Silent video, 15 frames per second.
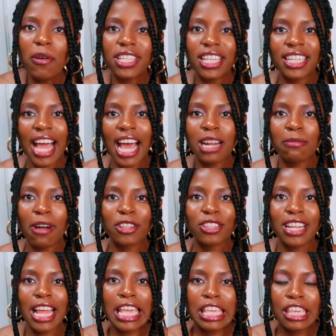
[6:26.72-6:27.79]
was a dad about
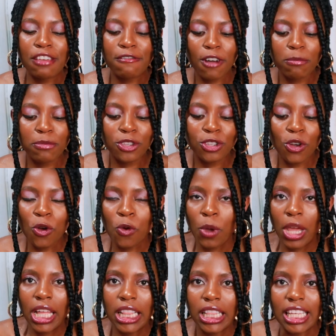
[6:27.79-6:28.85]
to like give up so
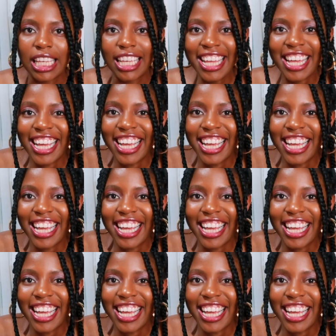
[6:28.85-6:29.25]
quickly?